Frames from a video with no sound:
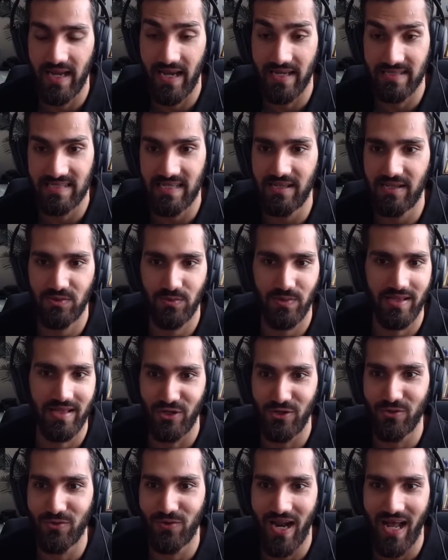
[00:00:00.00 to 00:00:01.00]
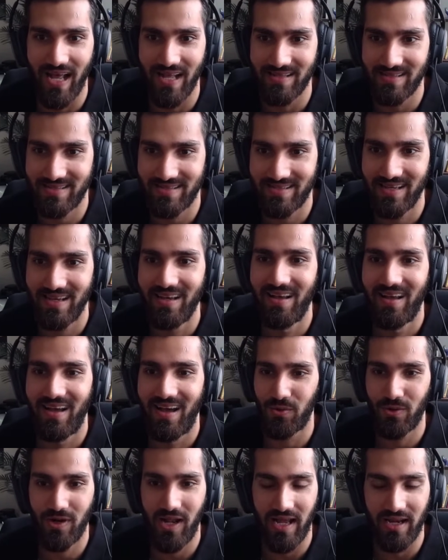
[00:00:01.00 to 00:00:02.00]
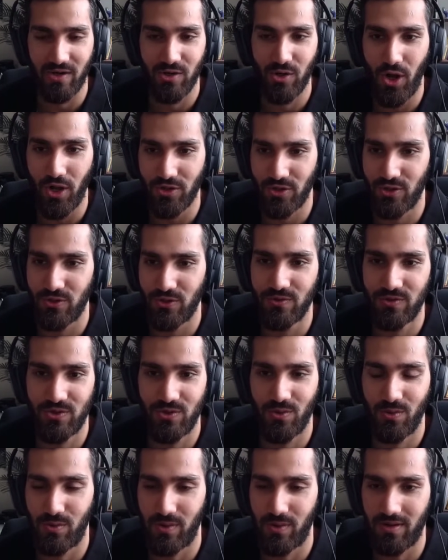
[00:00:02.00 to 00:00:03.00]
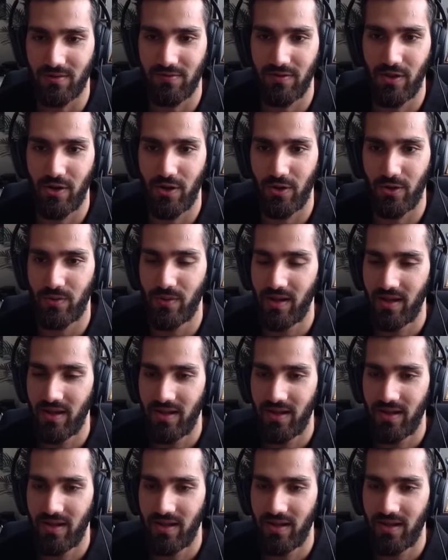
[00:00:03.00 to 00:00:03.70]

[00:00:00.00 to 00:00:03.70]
I see this with new grads who are like not used to a workflow.